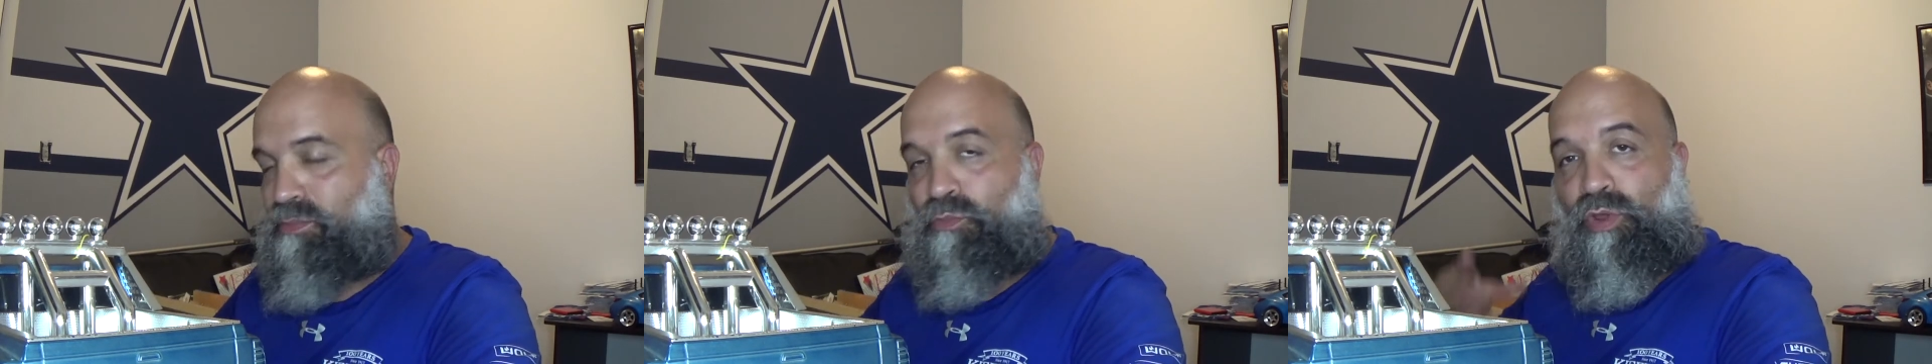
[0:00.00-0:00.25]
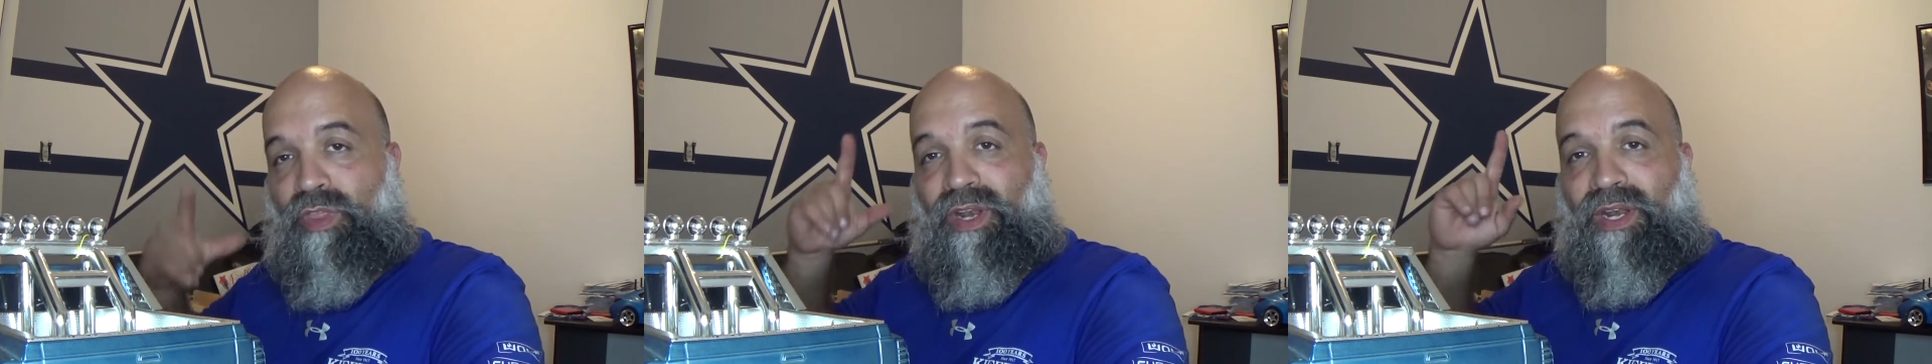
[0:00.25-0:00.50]

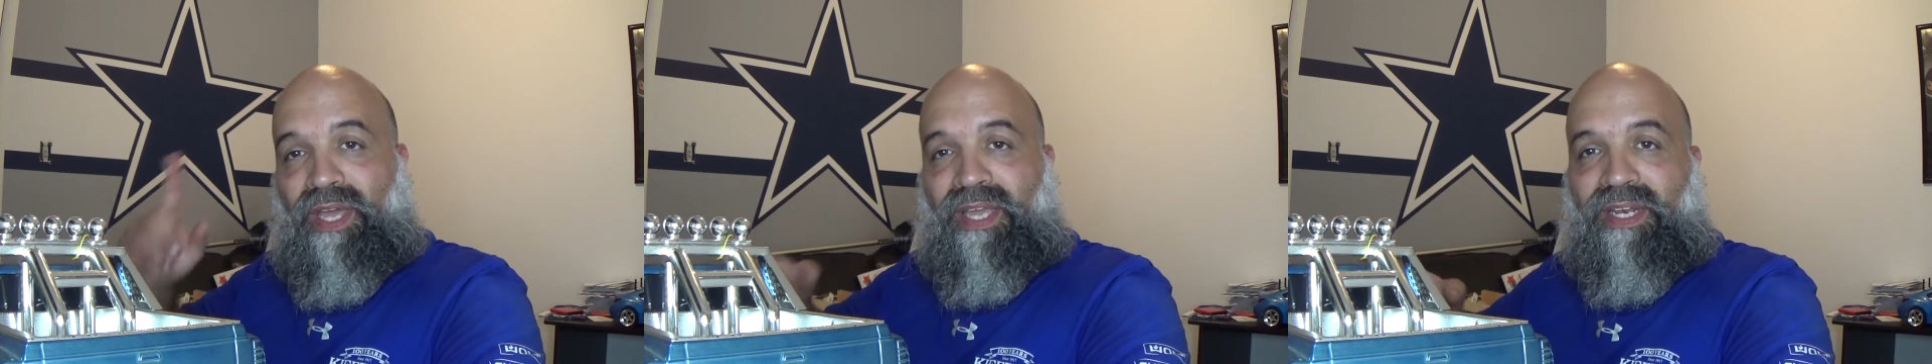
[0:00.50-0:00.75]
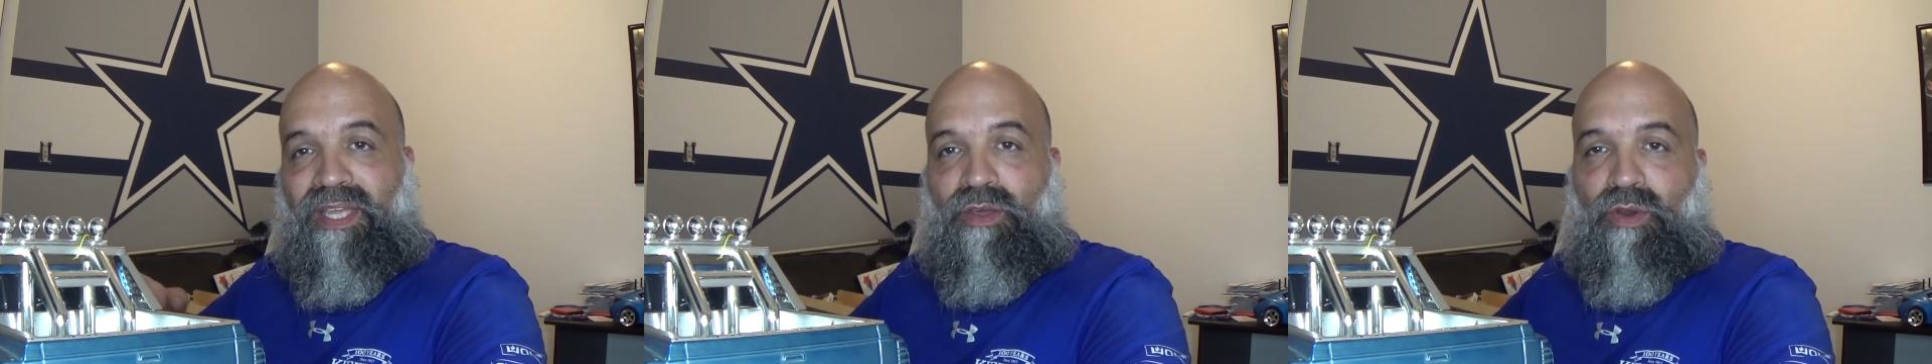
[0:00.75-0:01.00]
More than
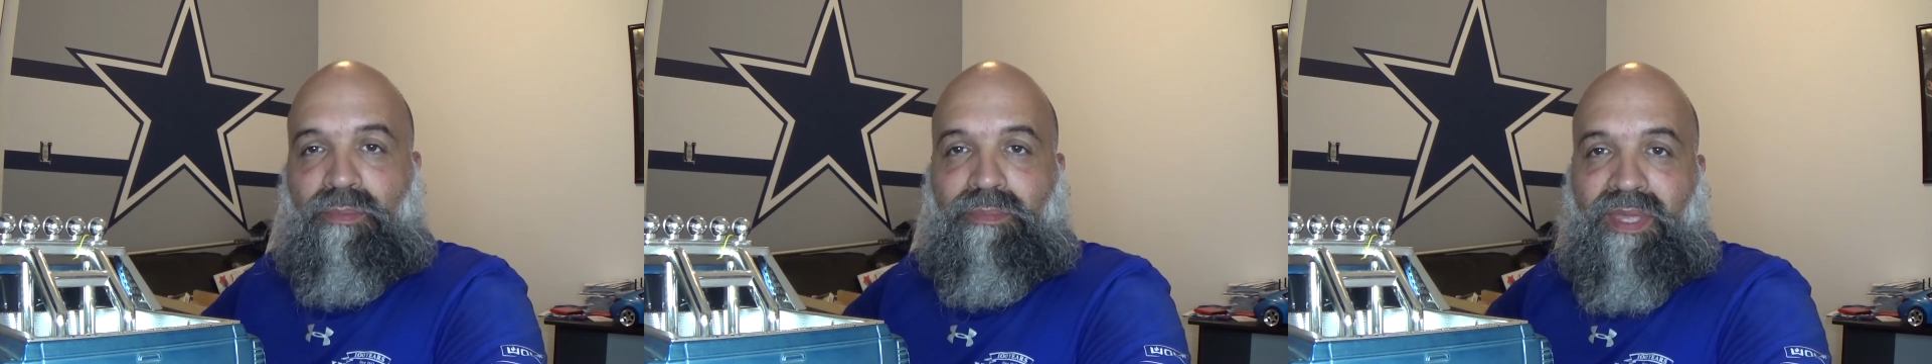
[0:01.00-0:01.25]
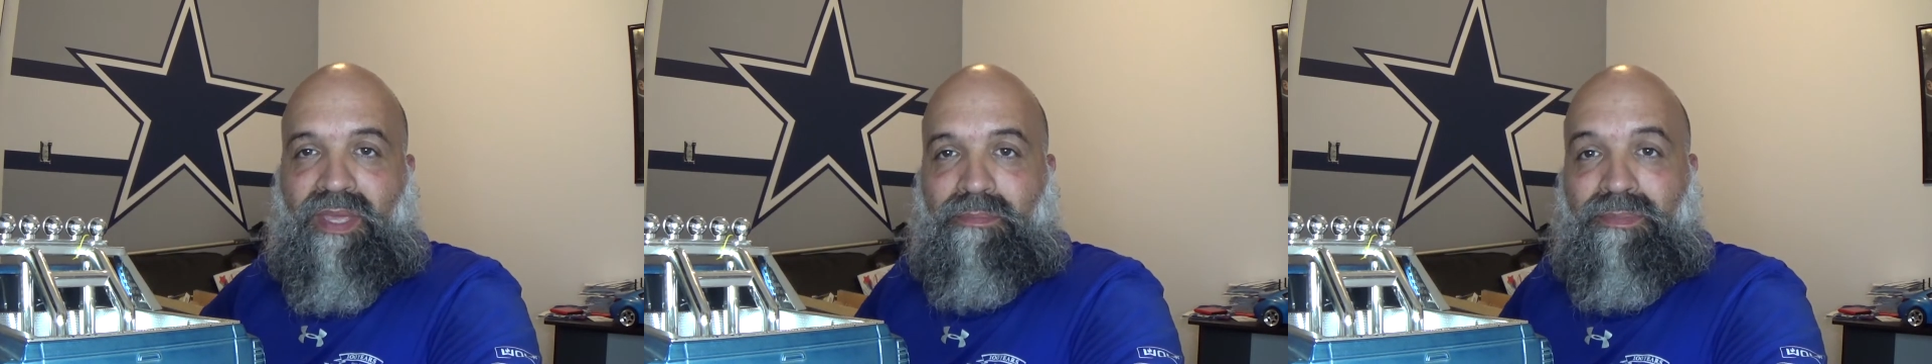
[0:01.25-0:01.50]
likely going to
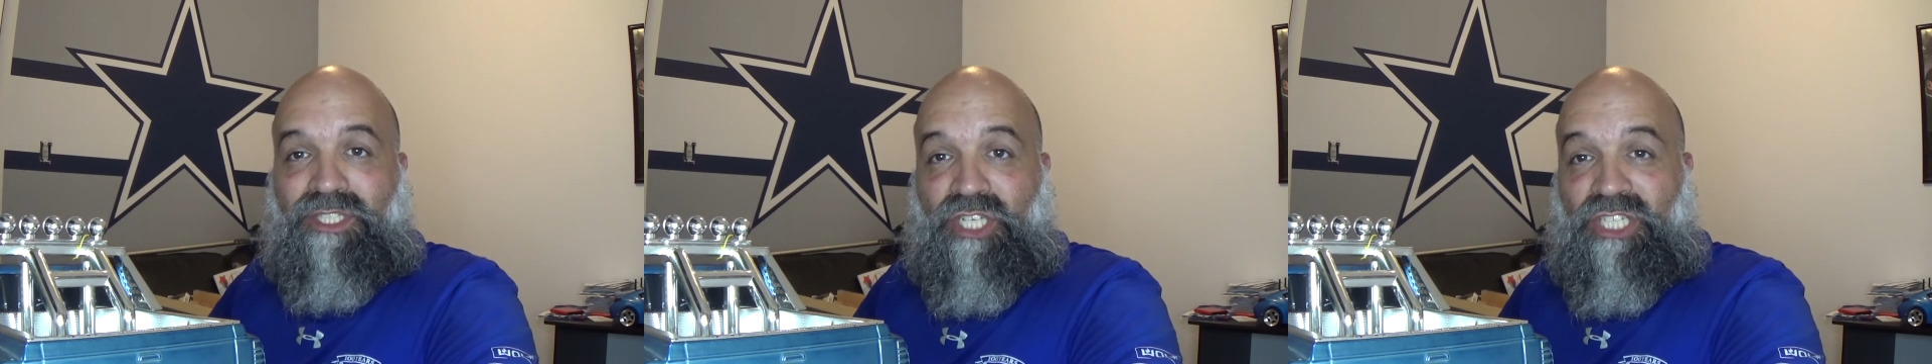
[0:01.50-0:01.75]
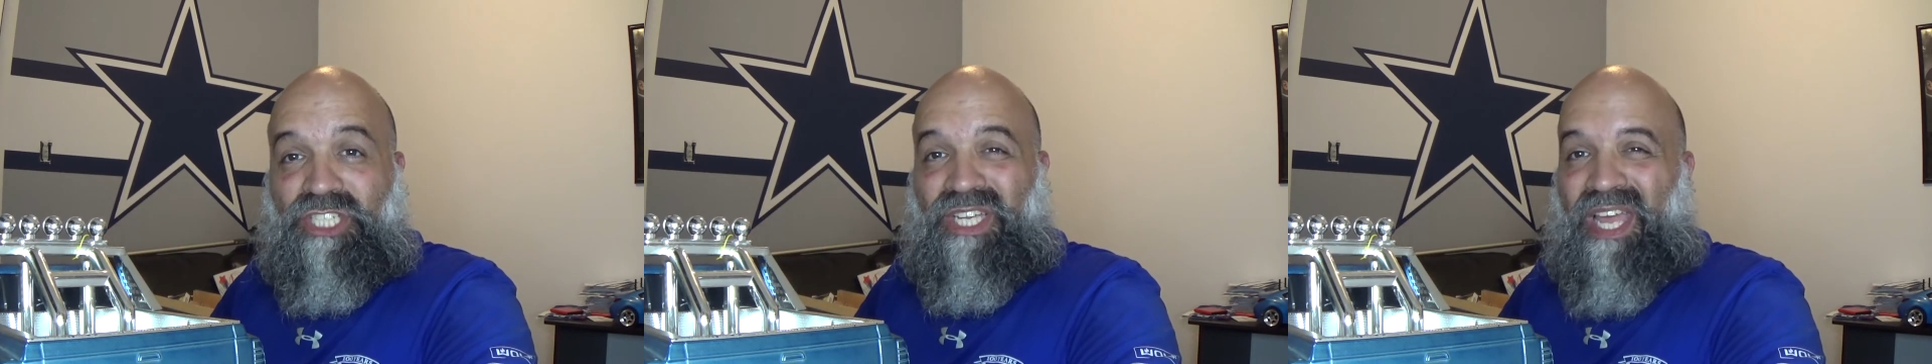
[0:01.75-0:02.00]
be
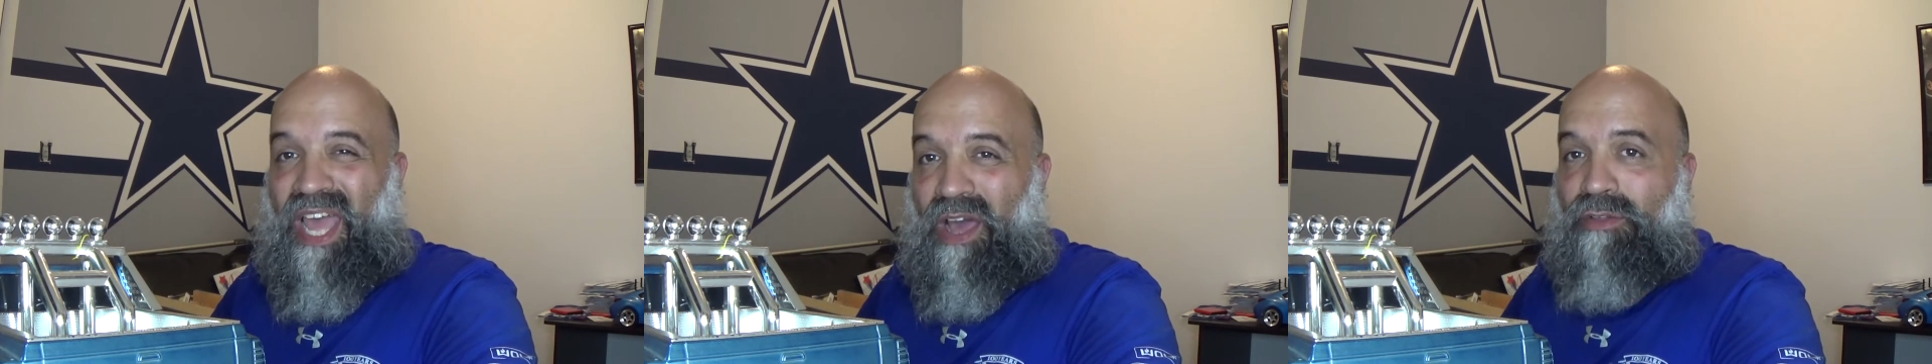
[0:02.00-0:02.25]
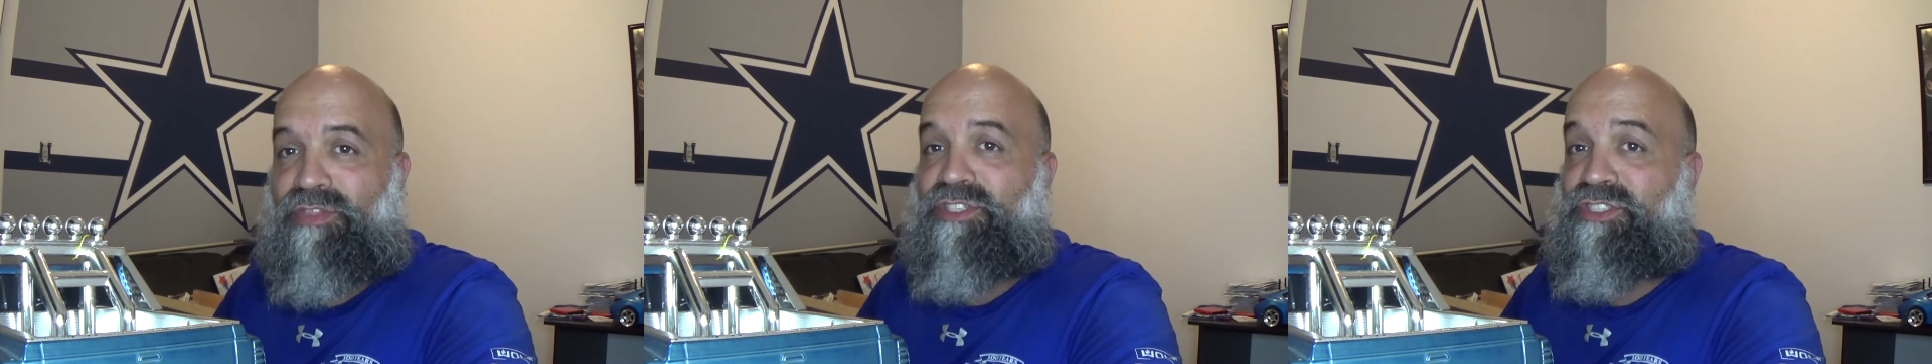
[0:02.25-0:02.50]
changing
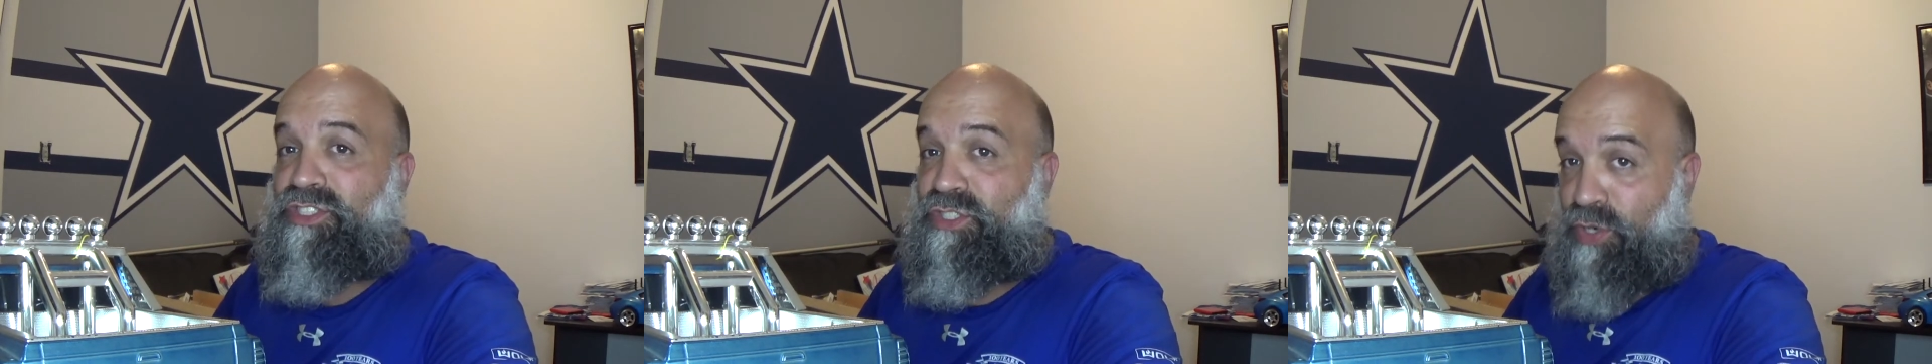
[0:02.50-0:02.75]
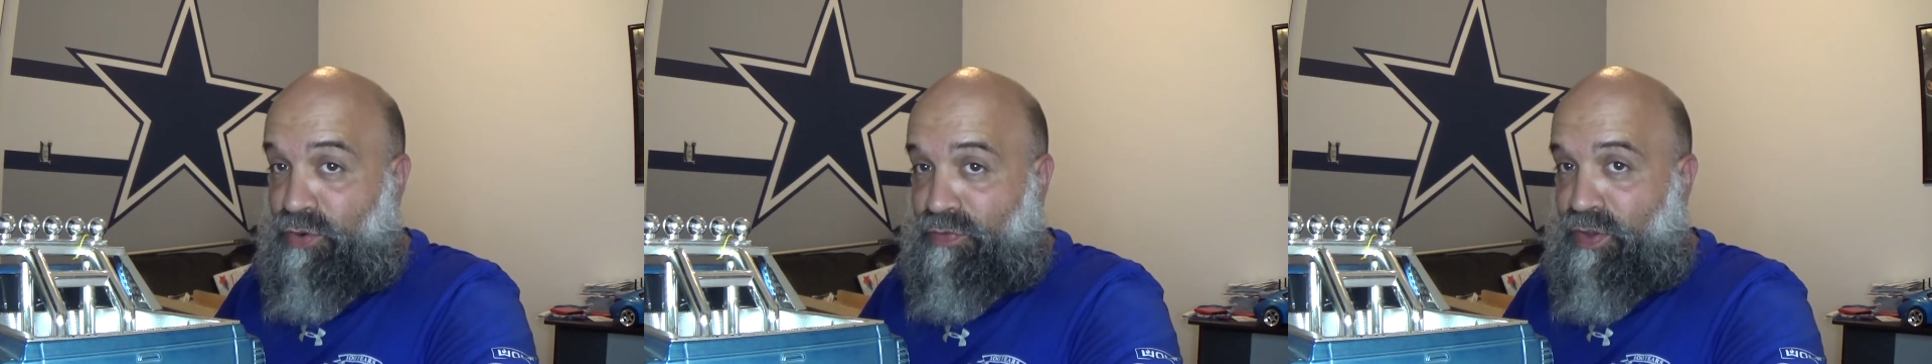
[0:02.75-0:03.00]
out the
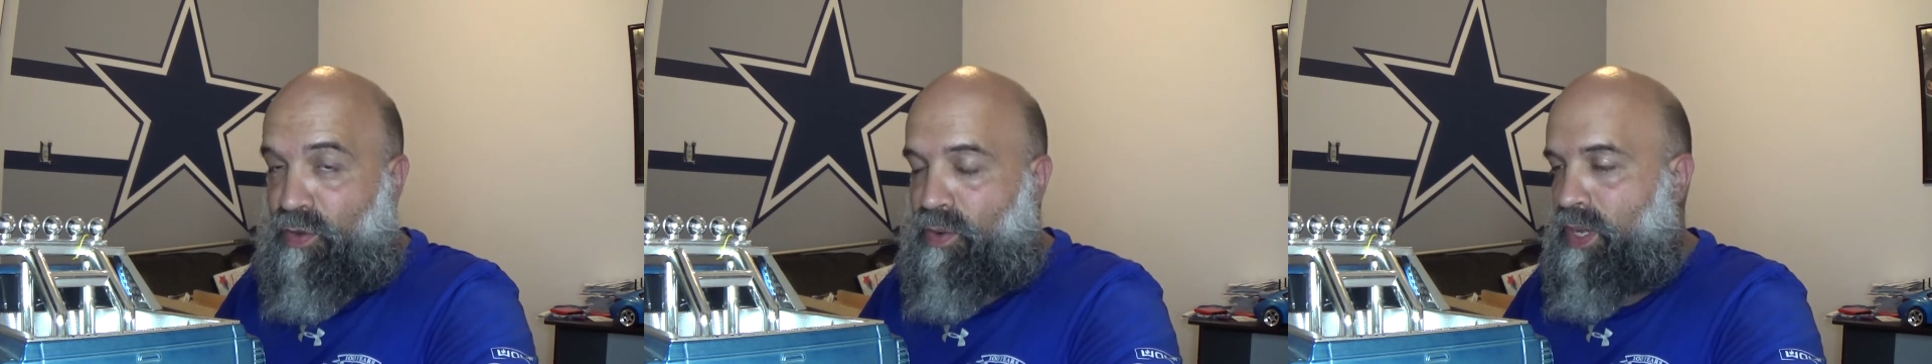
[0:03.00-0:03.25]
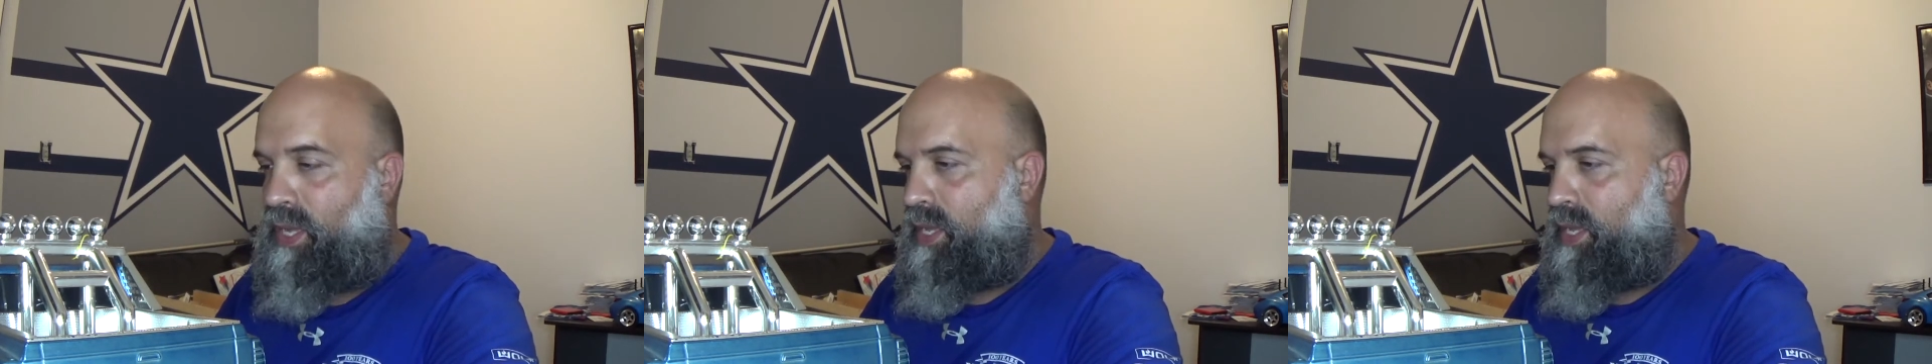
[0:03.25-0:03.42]
servo